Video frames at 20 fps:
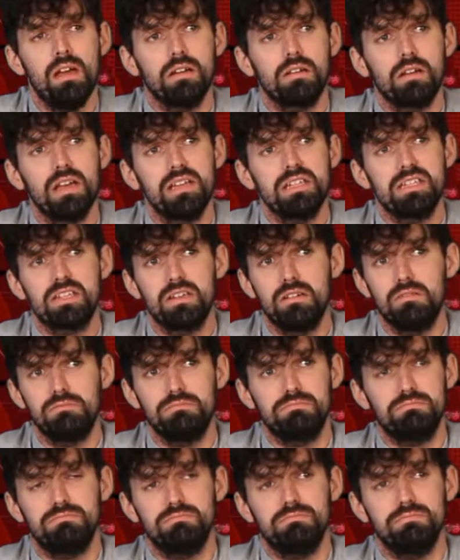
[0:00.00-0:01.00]
Okay,
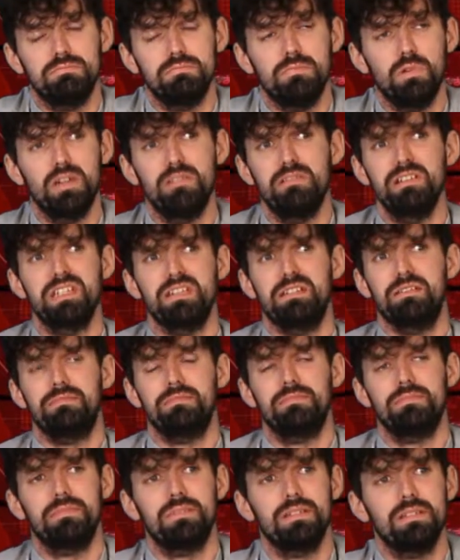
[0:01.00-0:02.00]
so where is it?